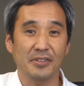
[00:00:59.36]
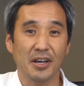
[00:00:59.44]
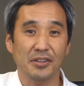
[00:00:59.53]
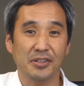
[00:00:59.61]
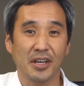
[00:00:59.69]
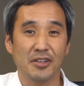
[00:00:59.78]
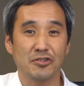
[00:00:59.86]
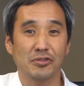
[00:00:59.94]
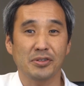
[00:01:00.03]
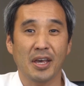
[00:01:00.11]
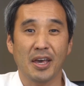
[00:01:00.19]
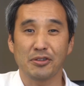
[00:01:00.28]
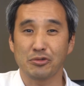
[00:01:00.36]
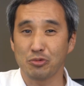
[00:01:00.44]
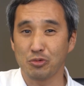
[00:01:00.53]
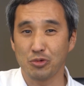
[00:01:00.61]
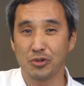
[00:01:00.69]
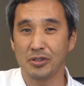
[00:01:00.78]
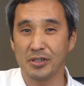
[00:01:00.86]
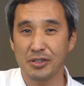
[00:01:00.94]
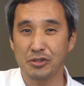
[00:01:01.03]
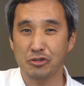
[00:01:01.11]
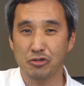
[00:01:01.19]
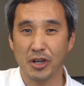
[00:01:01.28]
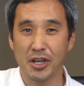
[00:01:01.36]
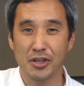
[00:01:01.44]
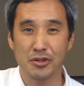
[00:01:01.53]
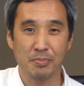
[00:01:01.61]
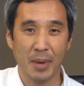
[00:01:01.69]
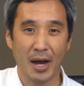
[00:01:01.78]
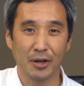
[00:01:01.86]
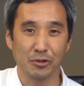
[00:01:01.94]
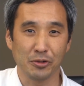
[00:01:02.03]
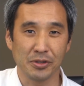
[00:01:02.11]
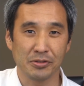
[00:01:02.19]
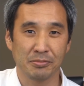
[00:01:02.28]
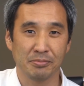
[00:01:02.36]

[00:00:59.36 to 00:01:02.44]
Los Angeles has really strange boundaries.